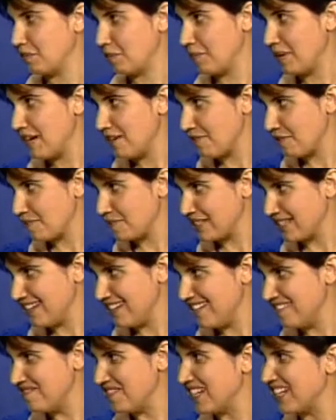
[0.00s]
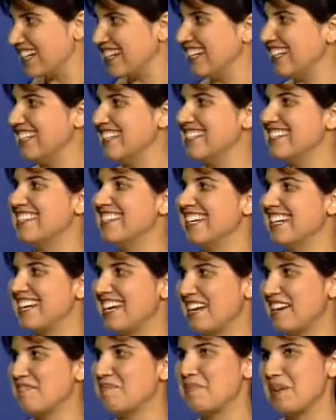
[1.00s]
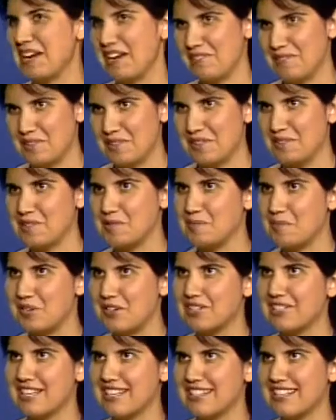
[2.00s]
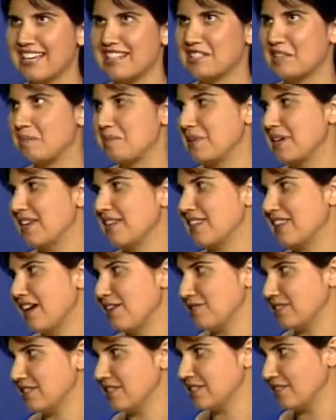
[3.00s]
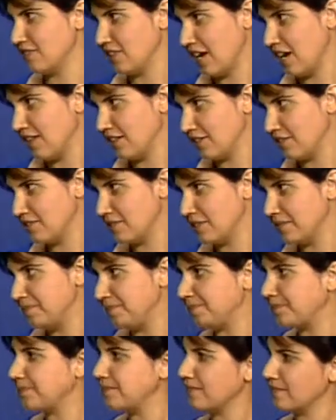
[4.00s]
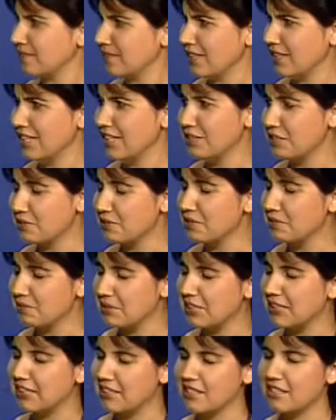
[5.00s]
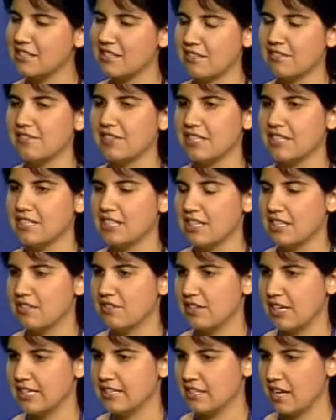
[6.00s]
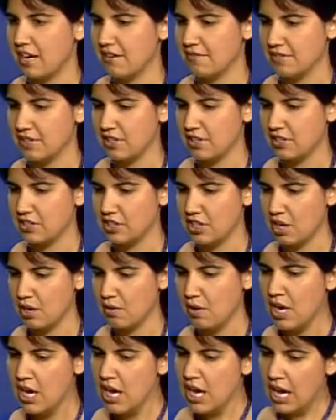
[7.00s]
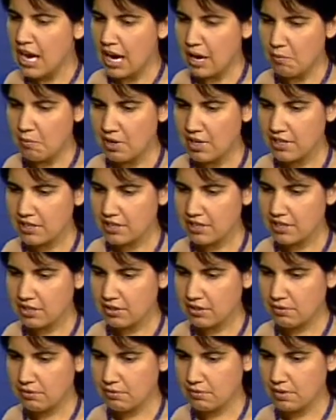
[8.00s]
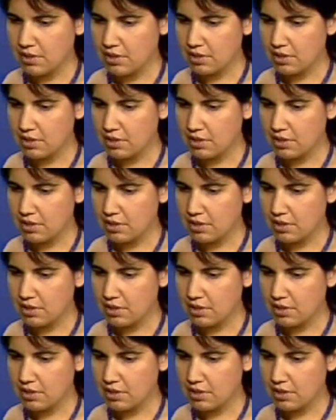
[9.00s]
for bankruptcy because Often. they can't pay for those bills because it ends up being thousands of dollars. Right. So it's a really good service that you guys offer. So I want to